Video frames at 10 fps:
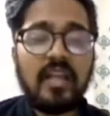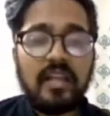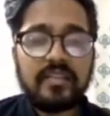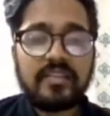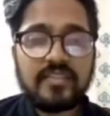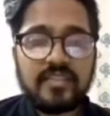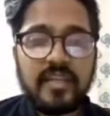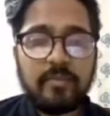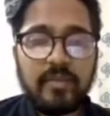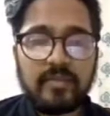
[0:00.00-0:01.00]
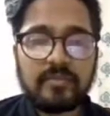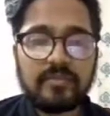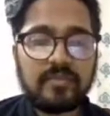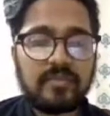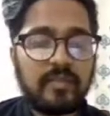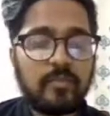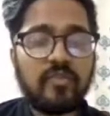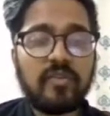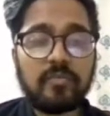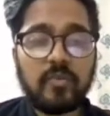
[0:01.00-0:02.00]
they just came in. They
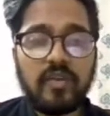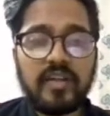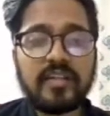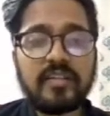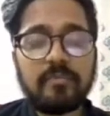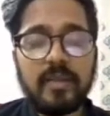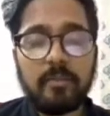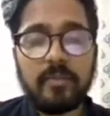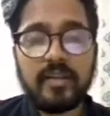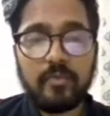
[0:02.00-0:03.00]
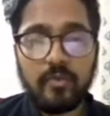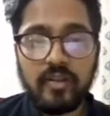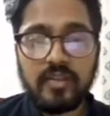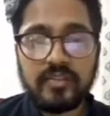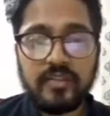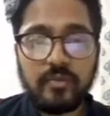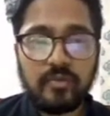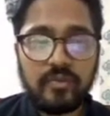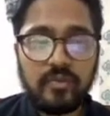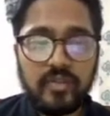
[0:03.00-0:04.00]
provided the better product than
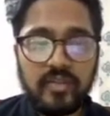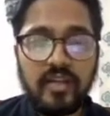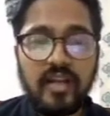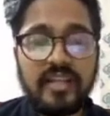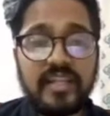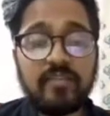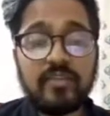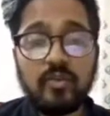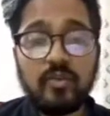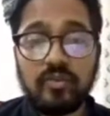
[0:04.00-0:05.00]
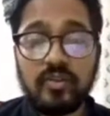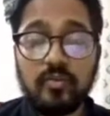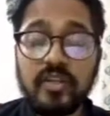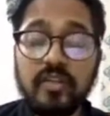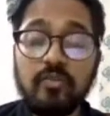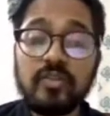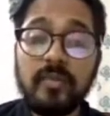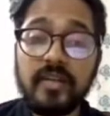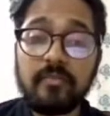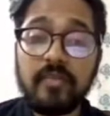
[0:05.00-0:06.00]
Nokia, and even though Nokia was a
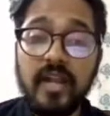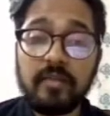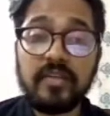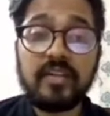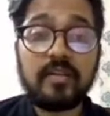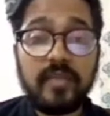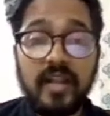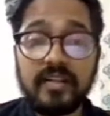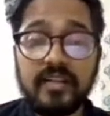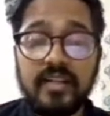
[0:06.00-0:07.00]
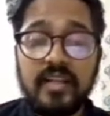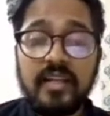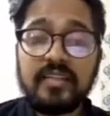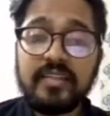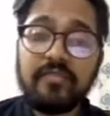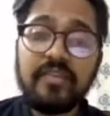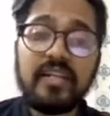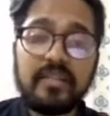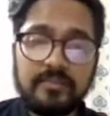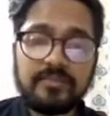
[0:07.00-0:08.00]
better brand, bigger brand, they failed.
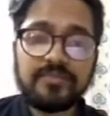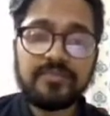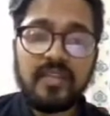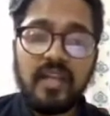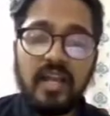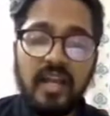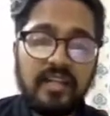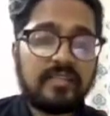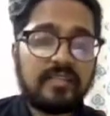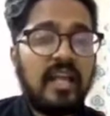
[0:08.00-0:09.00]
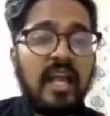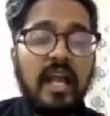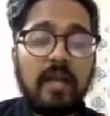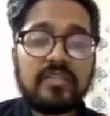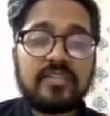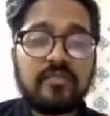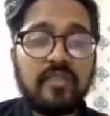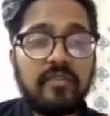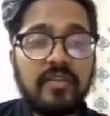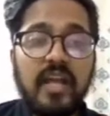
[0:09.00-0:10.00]
And Apple
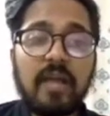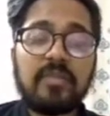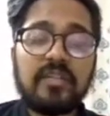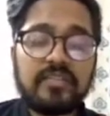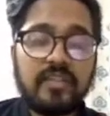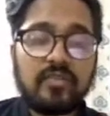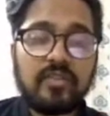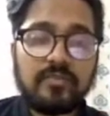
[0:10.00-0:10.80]
survived, and Apple is now the